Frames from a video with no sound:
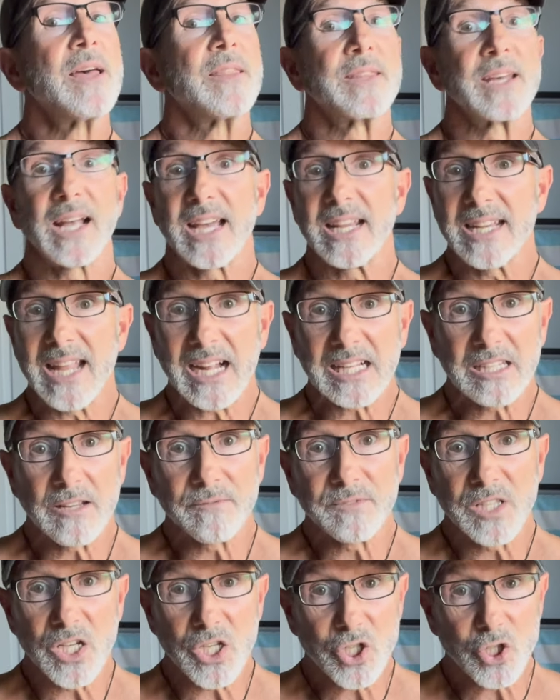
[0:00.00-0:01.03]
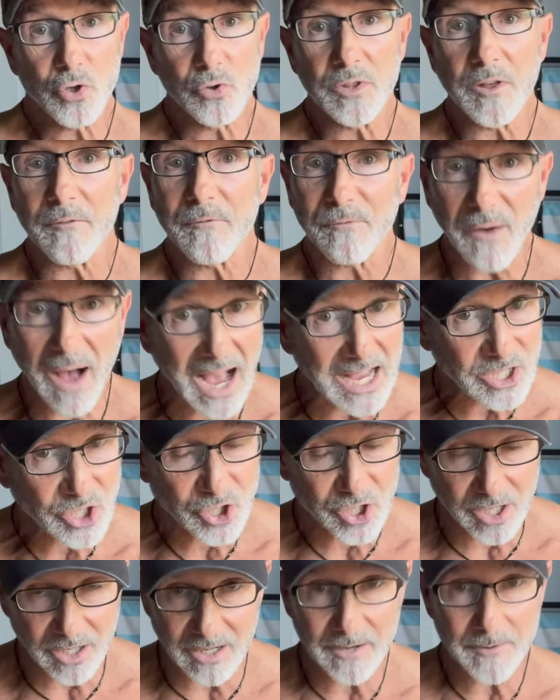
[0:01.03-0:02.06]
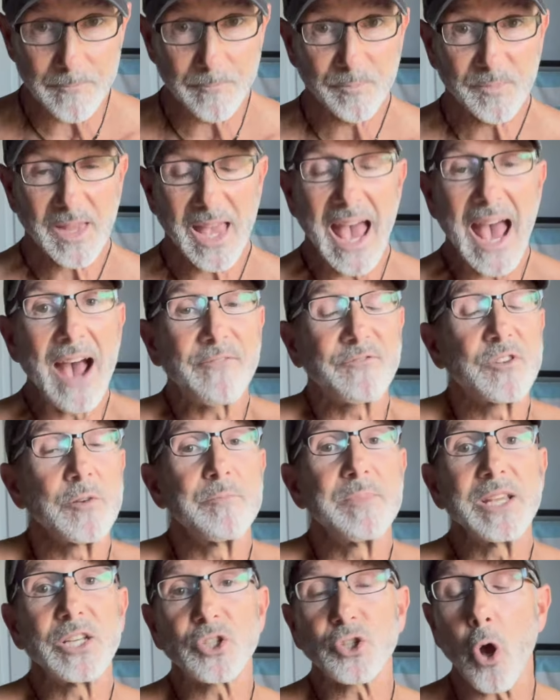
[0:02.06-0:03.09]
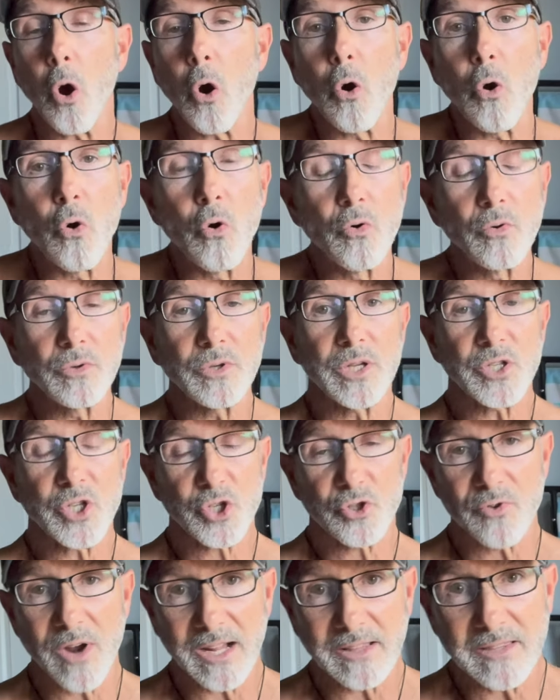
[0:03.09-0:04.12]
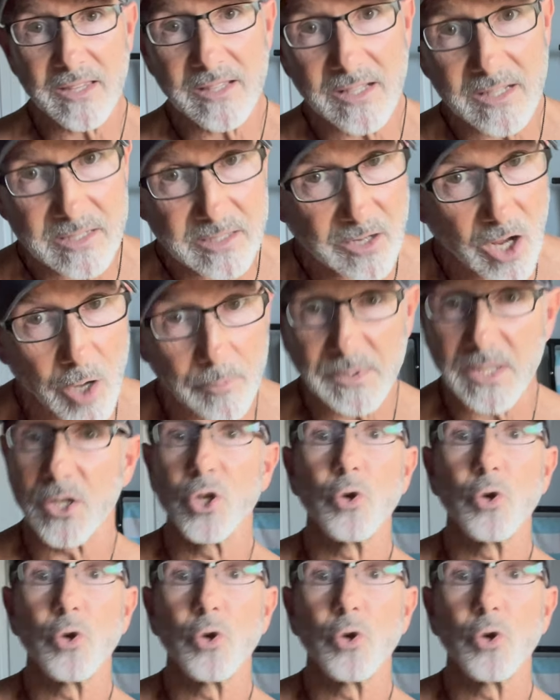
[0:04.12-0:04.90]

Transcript: the connective tissue, the fascia have to be toned, strengthened, and sculpted.